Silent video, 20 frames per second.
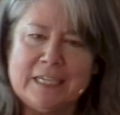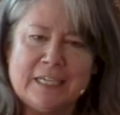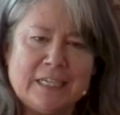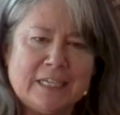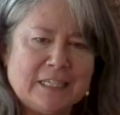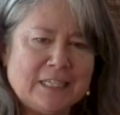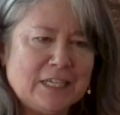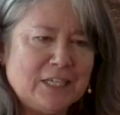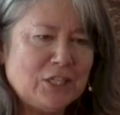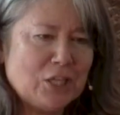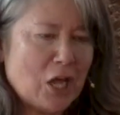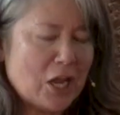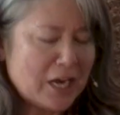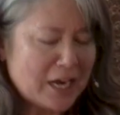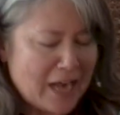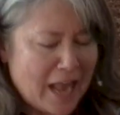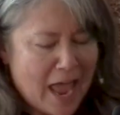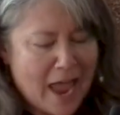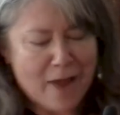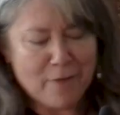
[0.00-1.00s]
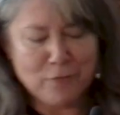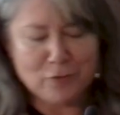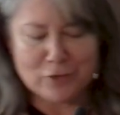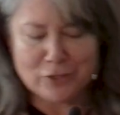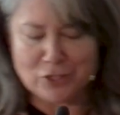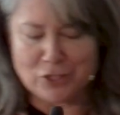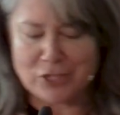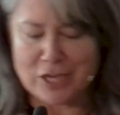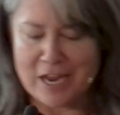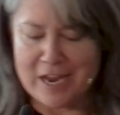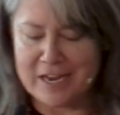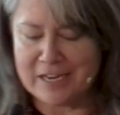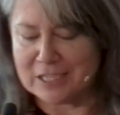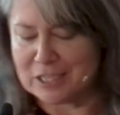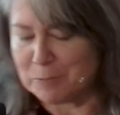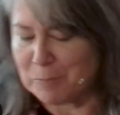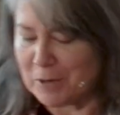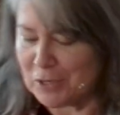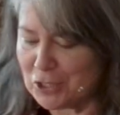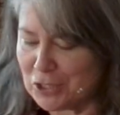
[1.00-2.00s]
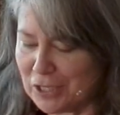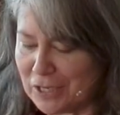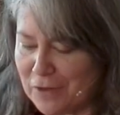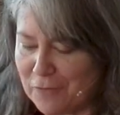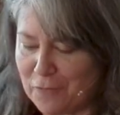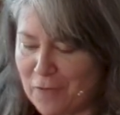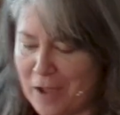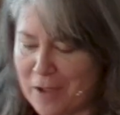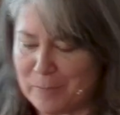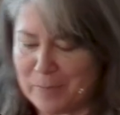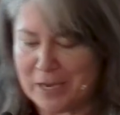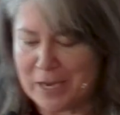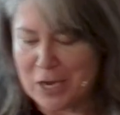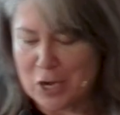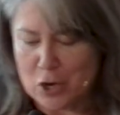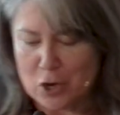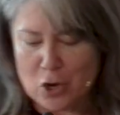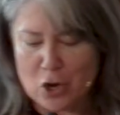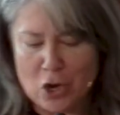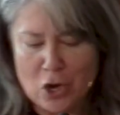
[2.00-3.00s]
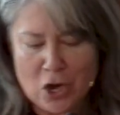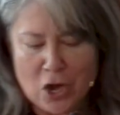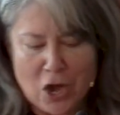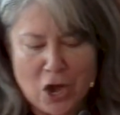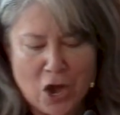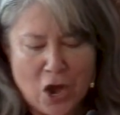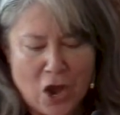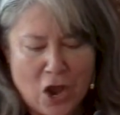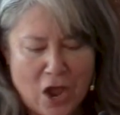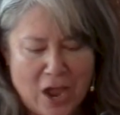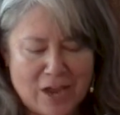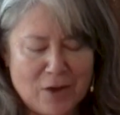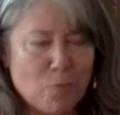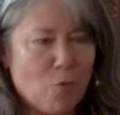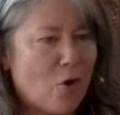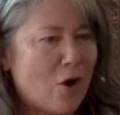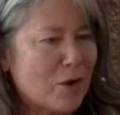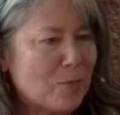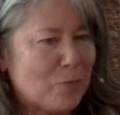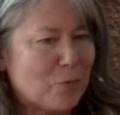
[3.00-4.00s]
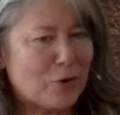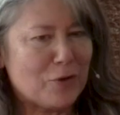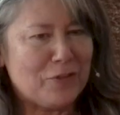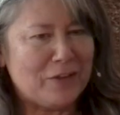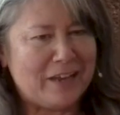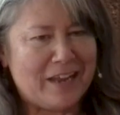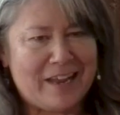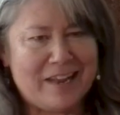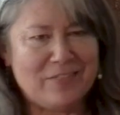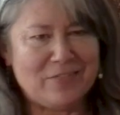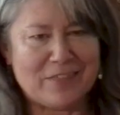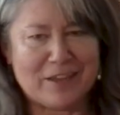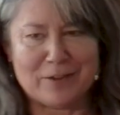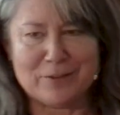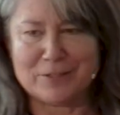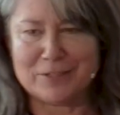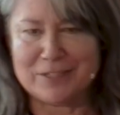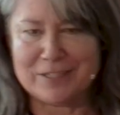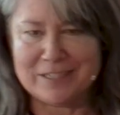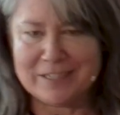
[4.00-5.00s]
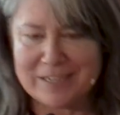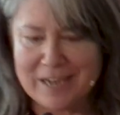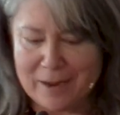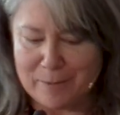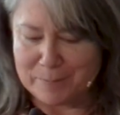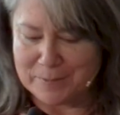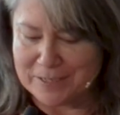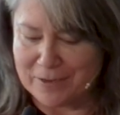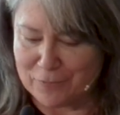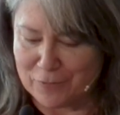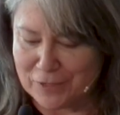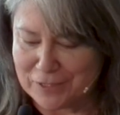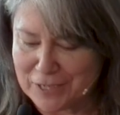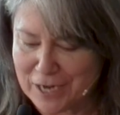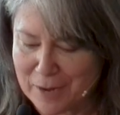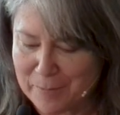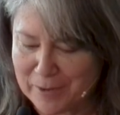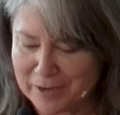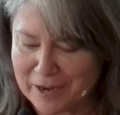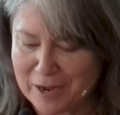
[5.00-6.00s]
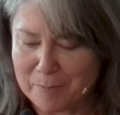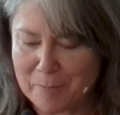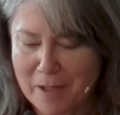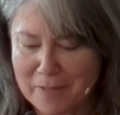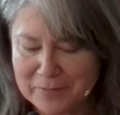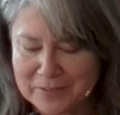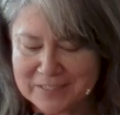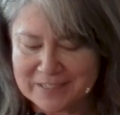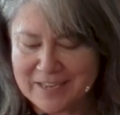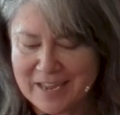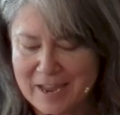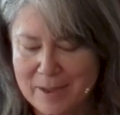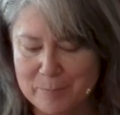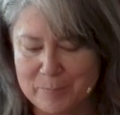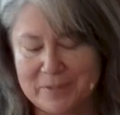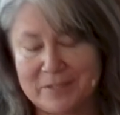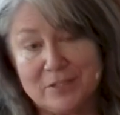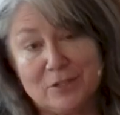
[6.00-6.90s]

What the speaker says: Since on an average day, especially if I'm here, I walk more than 8,000 steps every time I come on this campus.